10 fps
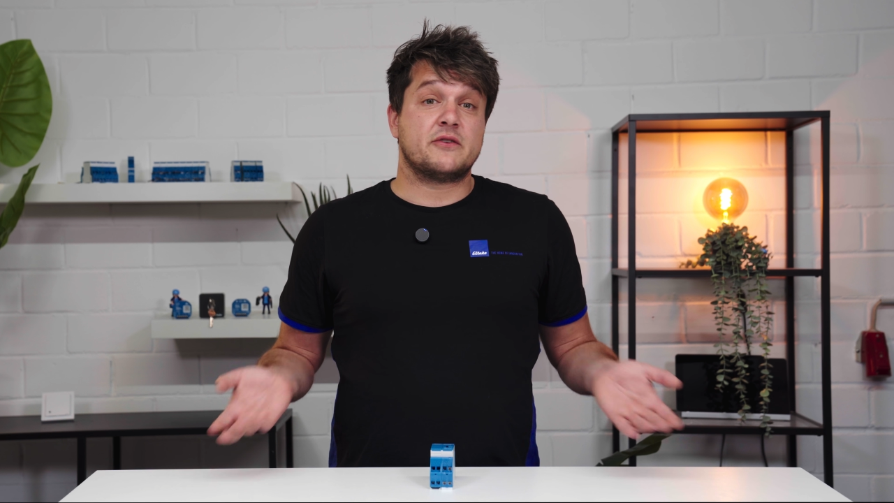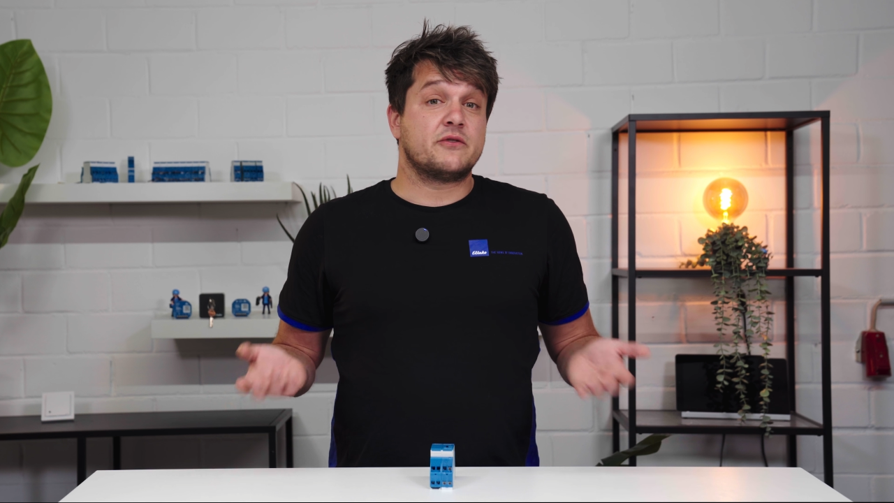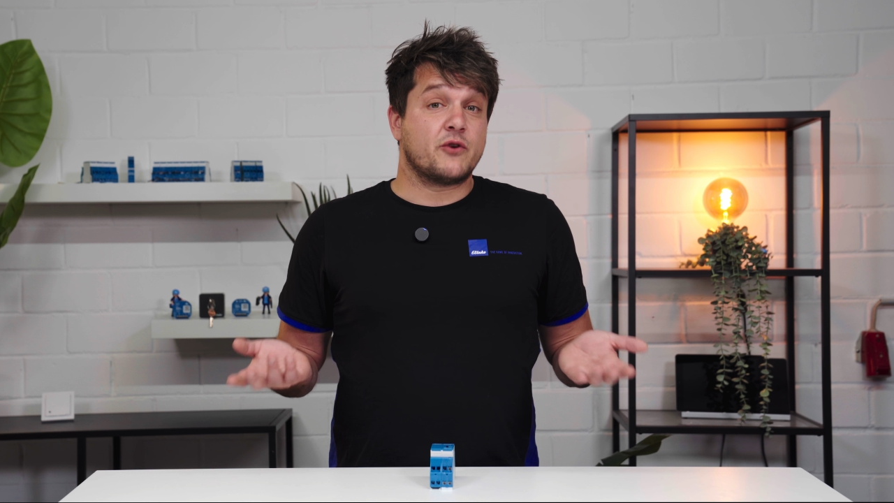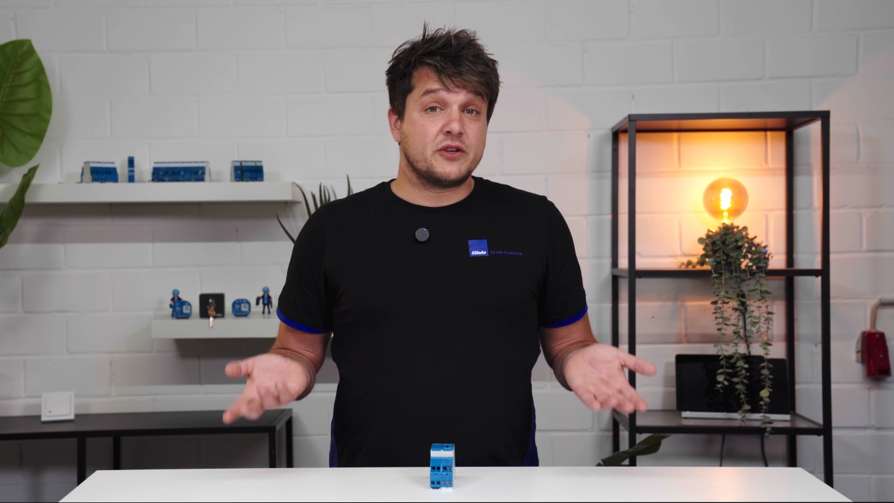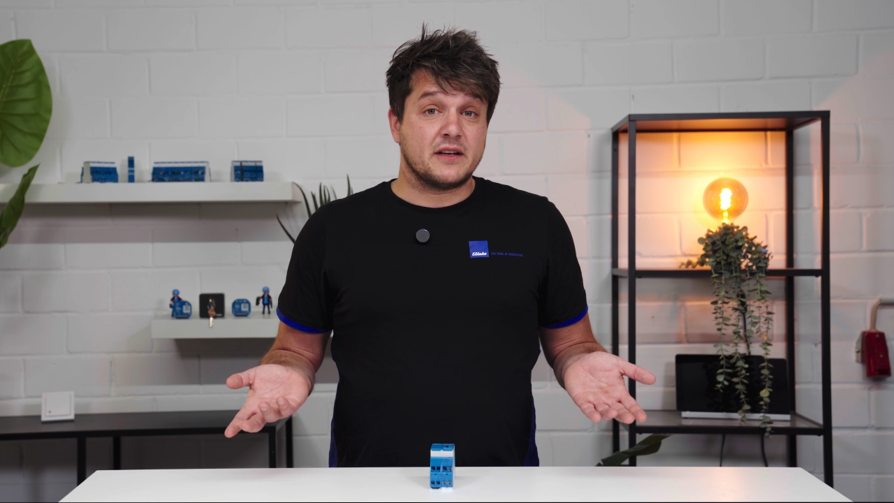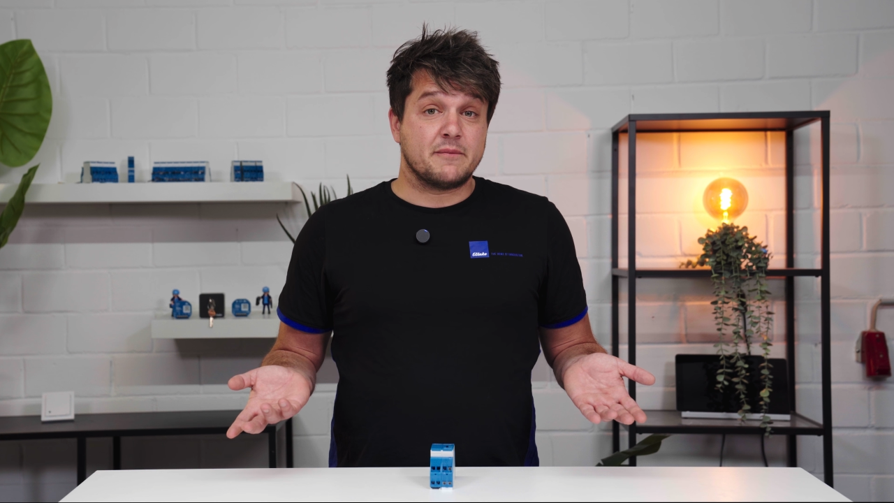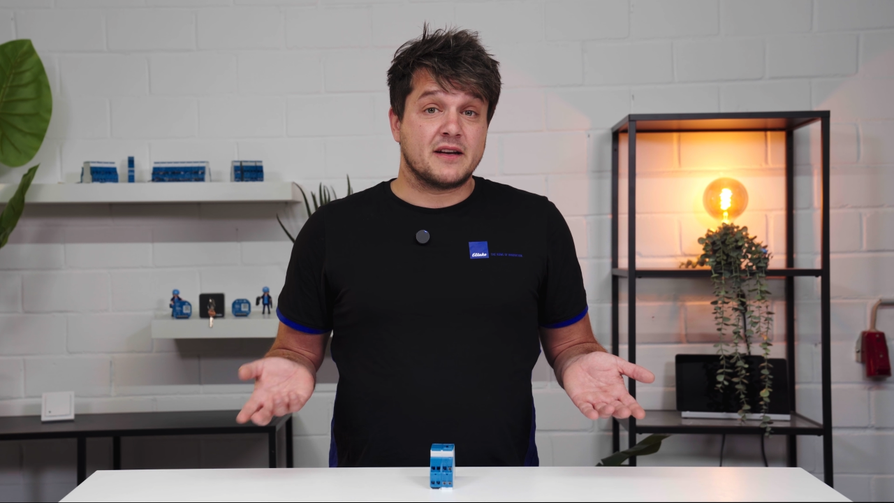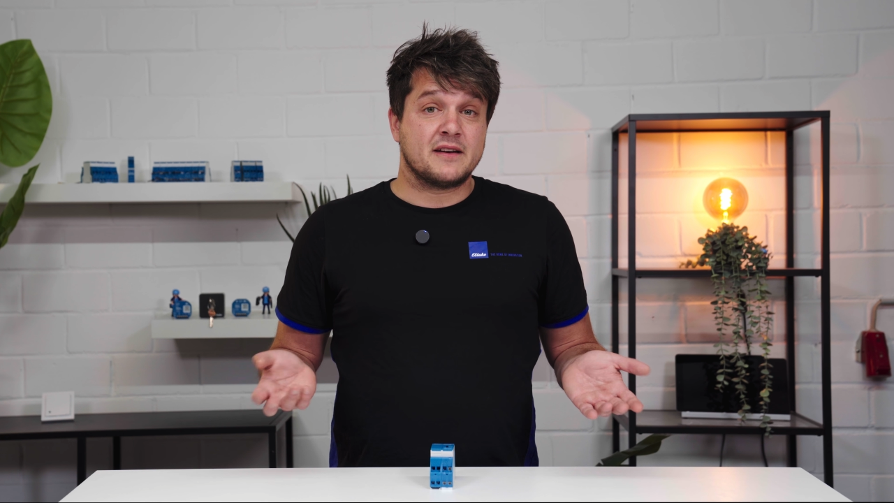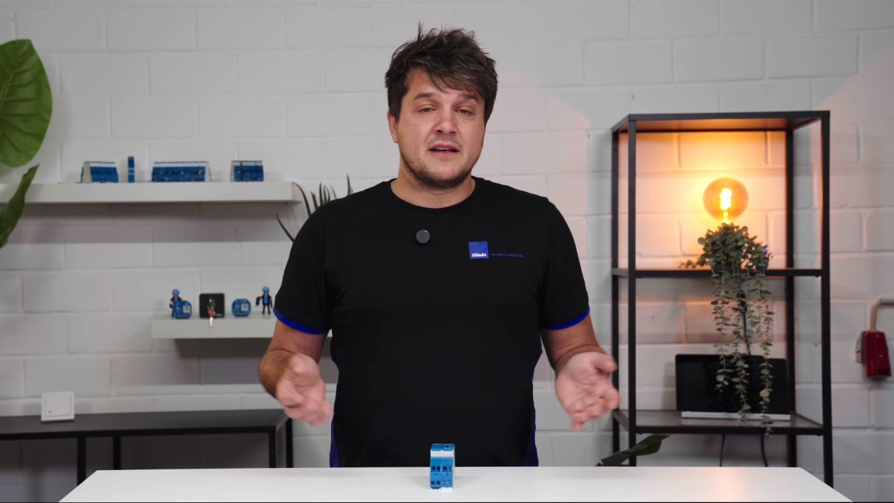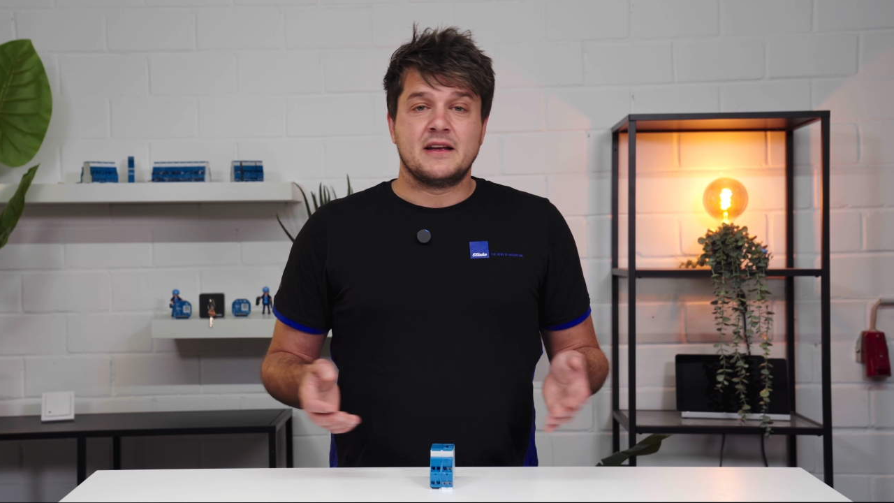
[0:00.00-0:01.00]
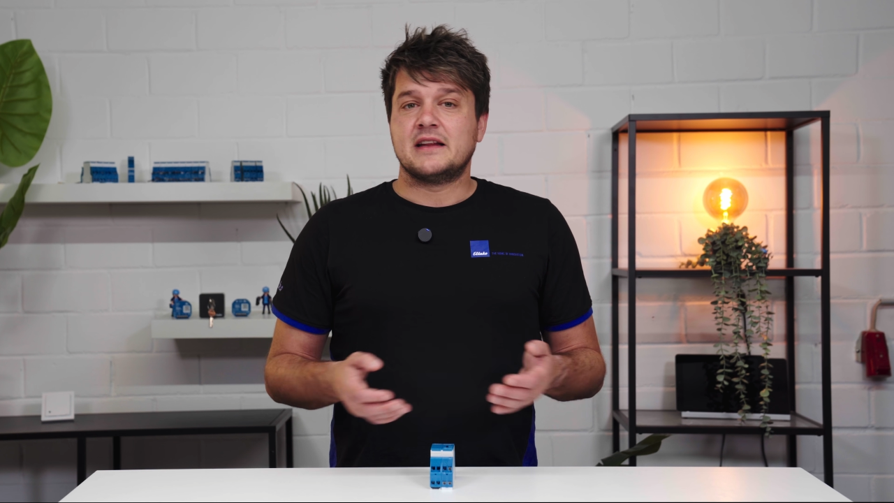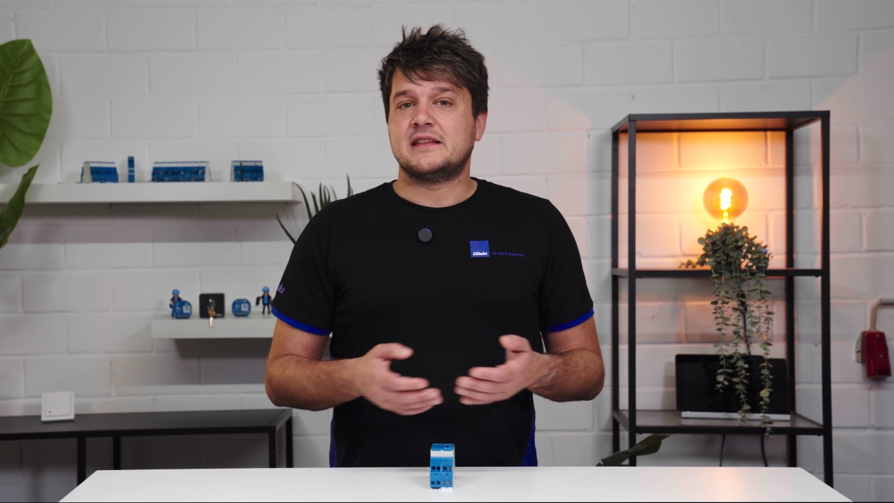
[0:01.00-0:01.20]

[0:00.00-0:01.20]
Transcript: and want to dim?